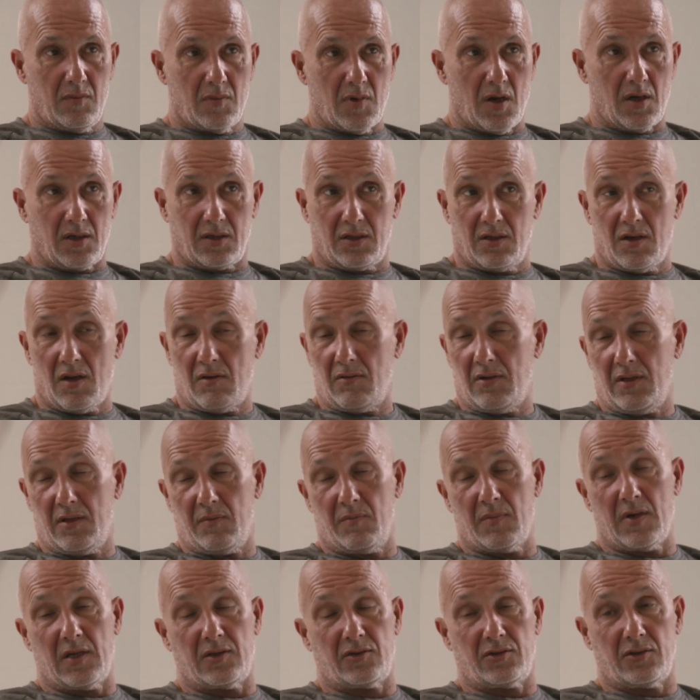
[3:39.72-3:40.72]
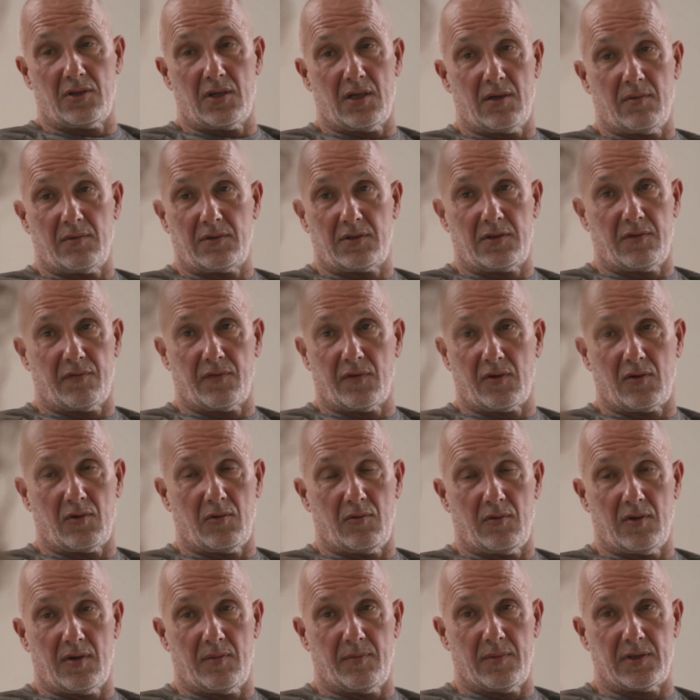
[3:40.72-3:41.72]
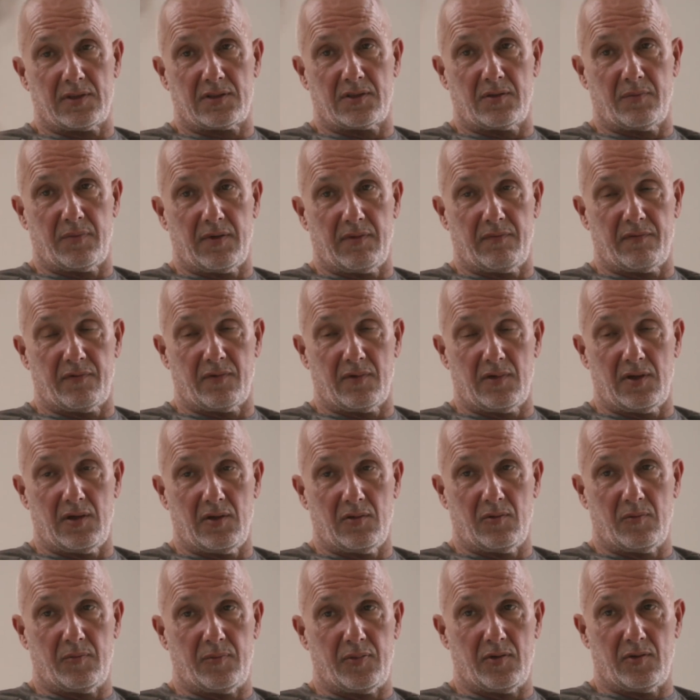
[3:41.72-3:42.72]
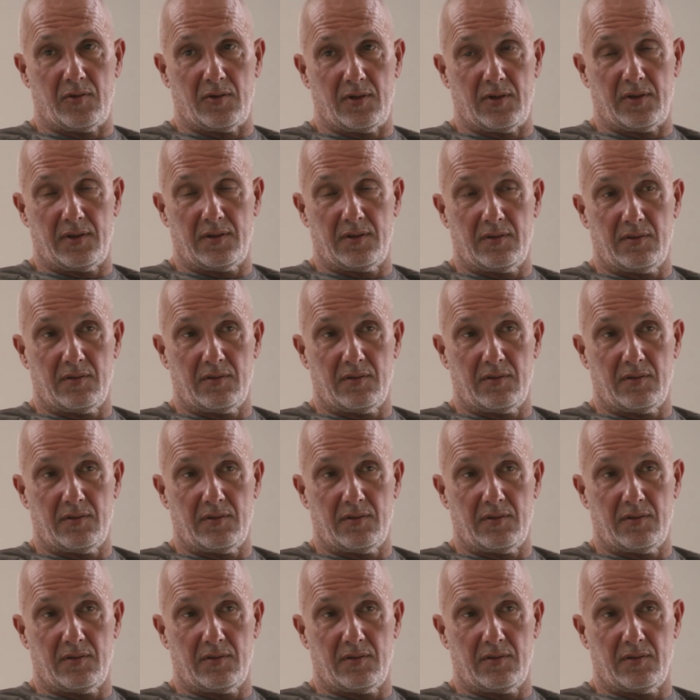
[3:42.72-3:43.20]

I can only imagine how difficult that must have been for a little boy.